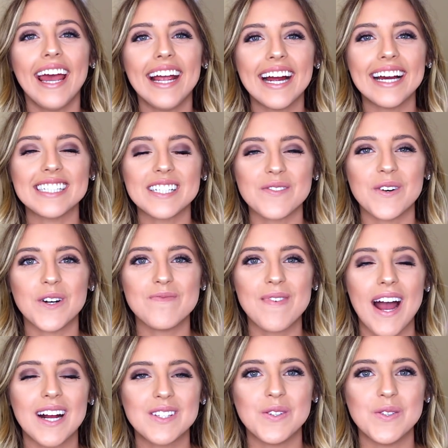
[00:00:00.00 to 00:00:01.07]
Hey guys, and welcome
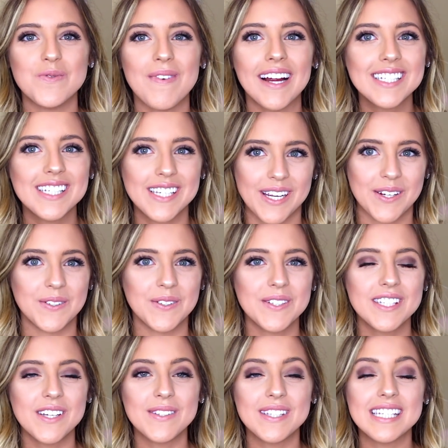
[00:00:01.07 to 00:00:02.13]
back to my channel.
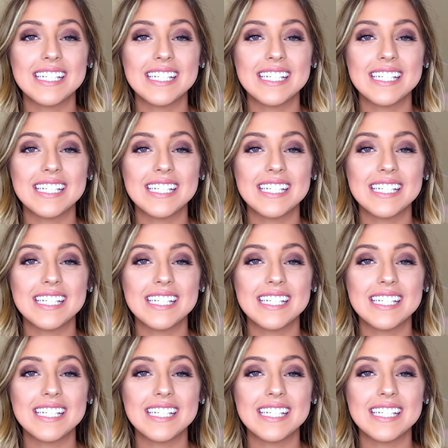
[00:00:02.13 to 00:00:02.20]
So